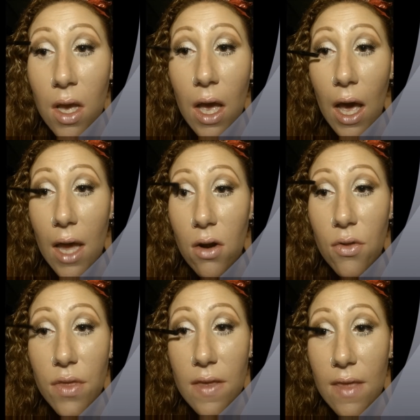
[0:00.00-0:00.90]
I don't
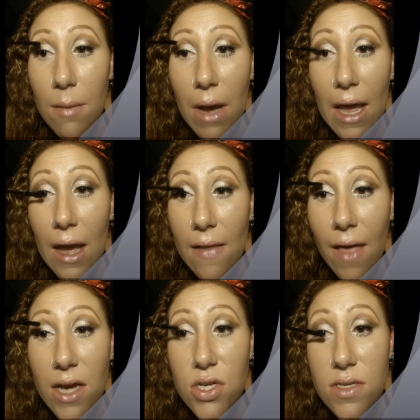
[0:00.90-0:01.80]
think that my
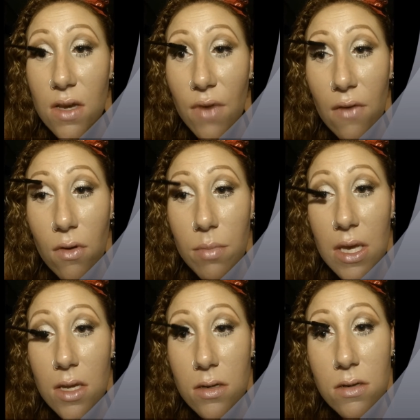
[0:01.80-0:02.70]
eyelashes have ever
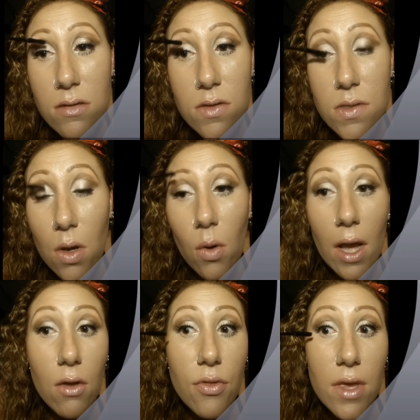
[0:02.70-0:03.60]
been so
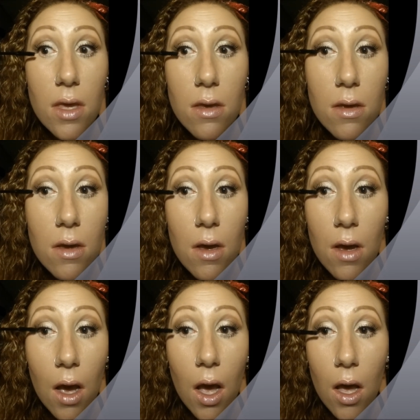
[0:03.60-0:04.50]
healthy.
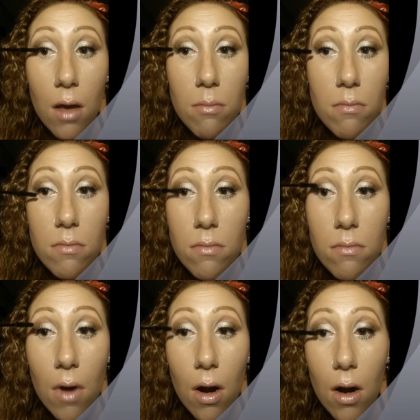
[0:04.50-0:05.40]

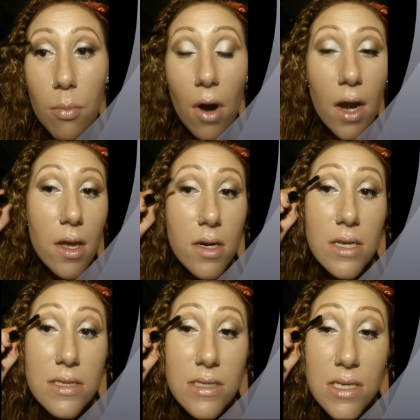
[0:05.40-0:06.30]
Our product
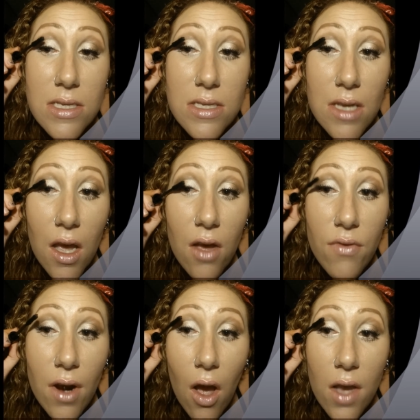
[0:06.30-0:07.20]
consists of
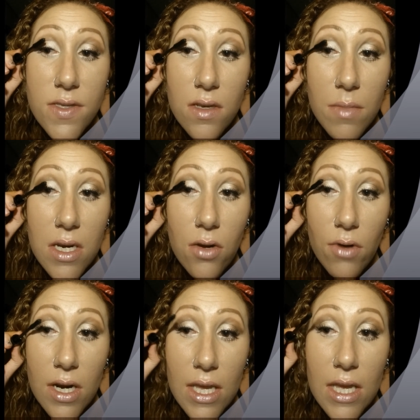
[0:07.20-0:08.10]
an awesome
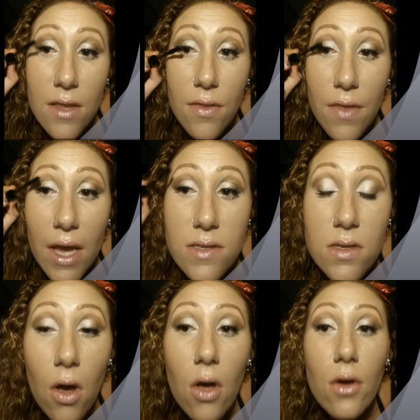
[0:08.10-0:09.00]
ingredient that's
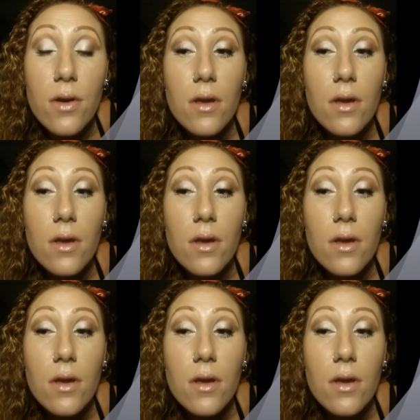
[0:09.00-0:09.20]
called